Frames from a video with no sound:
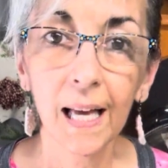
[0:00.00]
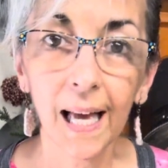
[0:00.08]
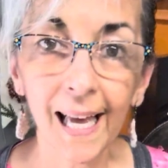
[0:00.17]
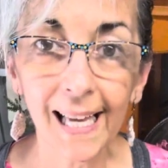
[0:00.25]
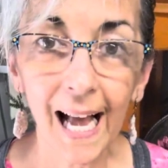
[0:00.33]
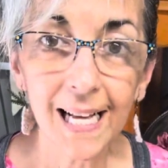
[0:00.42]

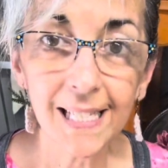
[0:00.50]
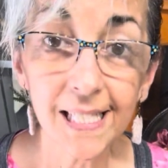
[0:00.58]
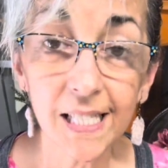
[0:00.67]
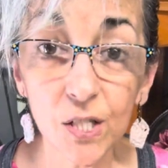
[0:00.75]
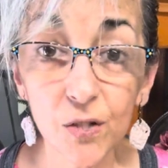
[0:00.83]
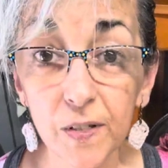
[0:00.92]
Hey guys,
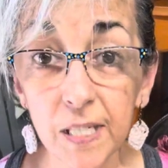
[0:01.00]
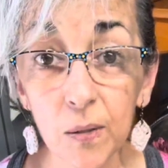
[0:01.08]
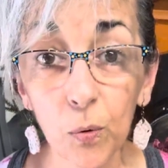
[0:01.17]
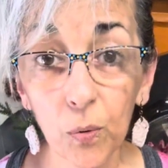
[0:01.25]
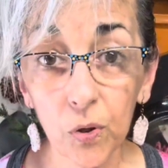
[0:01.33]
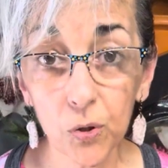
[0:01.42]
this is
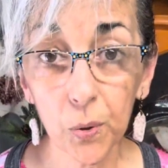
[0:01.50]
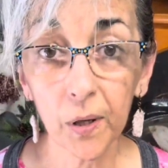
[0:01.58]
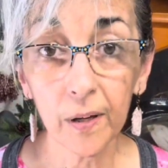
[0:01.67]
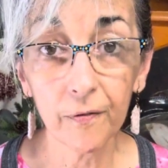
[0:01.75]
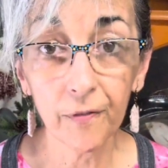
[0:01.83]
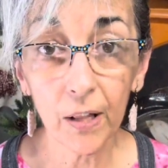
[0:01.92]
Fatima with the
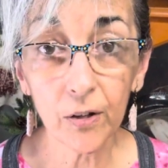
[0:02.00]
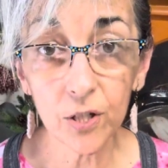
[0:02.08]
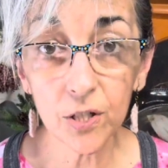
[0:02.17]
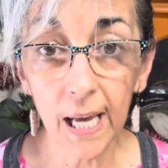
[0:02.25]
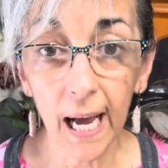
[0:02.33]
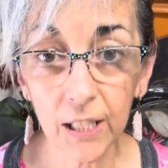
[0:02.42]
Twirling
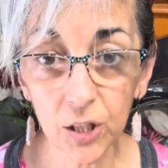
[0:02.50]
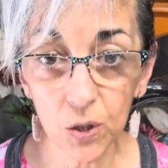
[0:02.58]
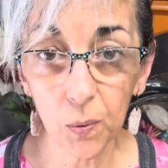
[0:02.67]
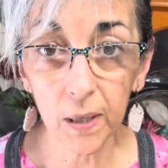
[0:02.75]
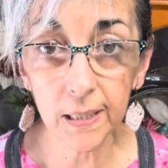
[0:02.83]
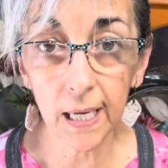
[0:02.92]
Feathers. I just
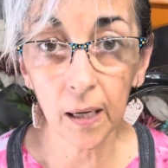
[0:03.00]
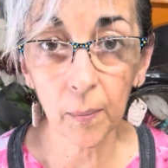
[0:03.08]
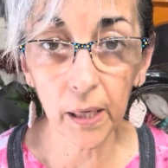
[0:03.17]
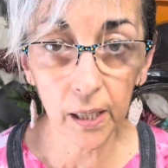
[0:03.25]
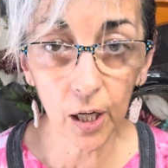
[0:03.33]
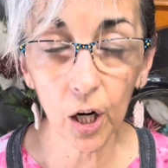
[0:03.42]
wanted to come
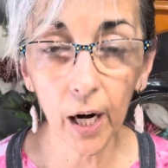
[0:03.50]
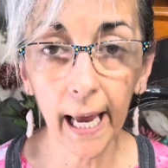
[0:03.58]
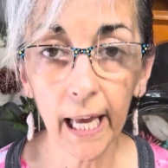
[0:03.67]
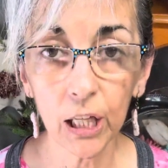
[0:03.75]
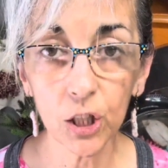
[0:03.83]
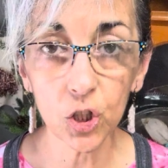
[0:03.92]
on here
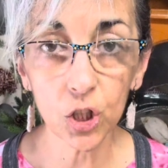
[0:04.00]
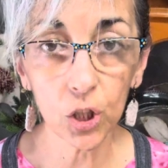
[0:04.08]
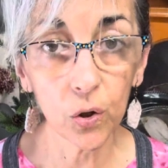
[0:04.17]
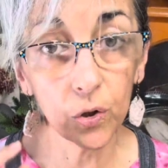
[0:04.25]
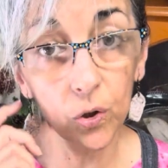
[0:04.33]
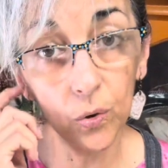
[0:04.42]
and
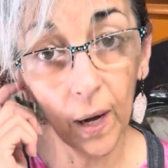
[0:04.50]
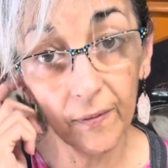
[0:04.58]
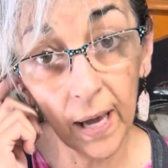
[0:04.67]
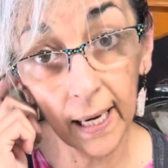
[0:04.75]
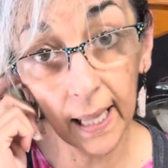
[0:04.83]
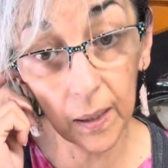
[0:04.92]
show you, I've
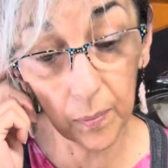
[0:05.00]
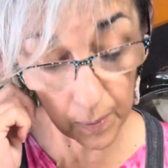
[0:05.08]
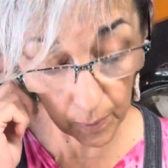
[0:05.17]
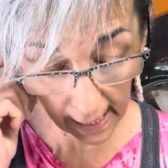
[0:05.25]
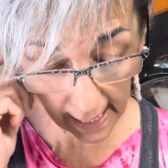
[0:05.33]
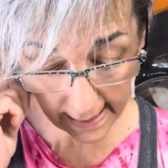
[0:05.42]
had a lot of
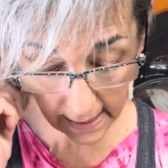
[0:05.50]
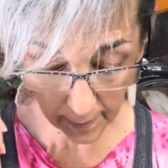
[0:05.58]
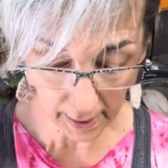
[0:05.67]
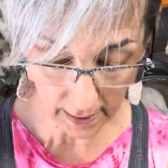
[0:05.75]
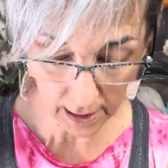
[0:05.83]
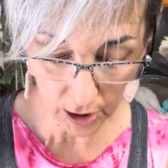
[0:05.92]
people ask
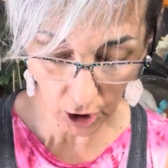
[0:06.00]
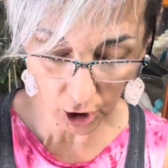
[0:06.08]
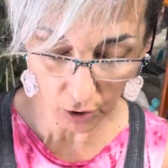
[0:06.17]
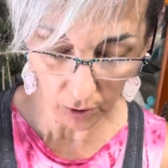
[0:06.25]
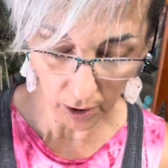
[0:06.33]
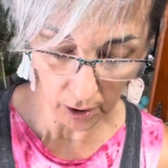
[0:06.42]
about these
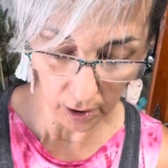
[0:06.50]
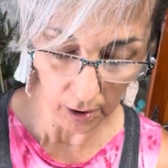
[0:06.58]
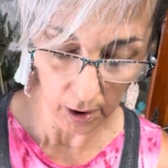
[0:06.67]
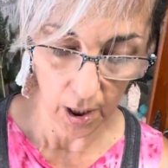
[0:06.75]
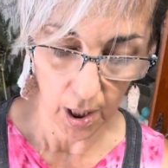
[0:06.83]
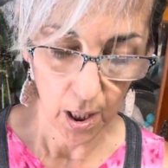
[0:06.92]
cute little
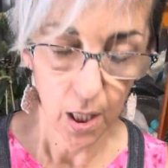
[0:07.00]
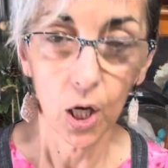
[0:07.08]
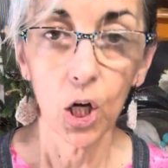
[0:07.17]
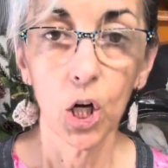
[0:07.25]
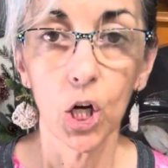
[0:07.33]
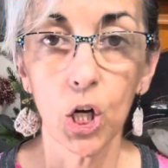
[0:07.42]

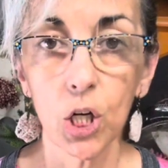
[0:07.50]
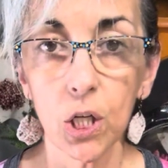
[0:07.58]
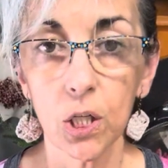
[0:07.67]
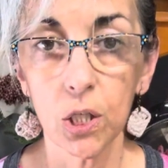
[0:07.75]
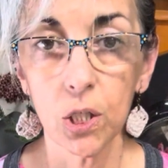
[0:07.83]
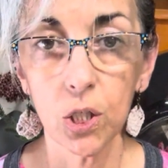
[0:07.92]

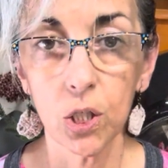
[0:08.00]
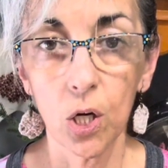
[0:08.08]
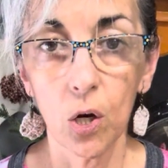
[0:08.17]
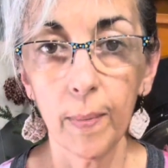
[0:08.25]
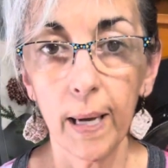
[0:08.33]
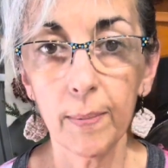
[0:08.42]

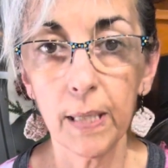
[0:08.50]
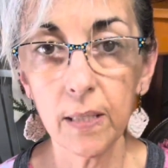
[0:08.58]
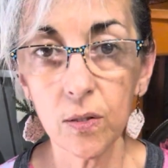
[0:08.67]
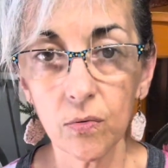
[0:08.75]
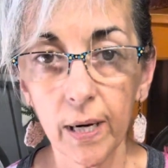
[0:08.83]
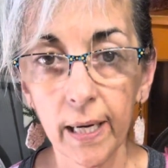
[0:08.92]
snow
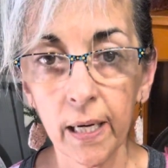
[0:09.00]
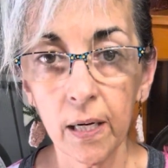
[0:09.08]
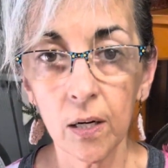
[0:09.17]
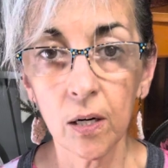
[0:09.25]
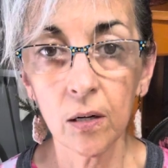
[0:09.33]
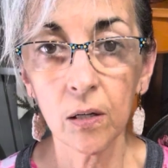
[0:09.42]
babies right
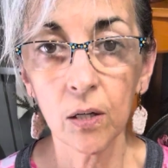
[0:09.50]
here.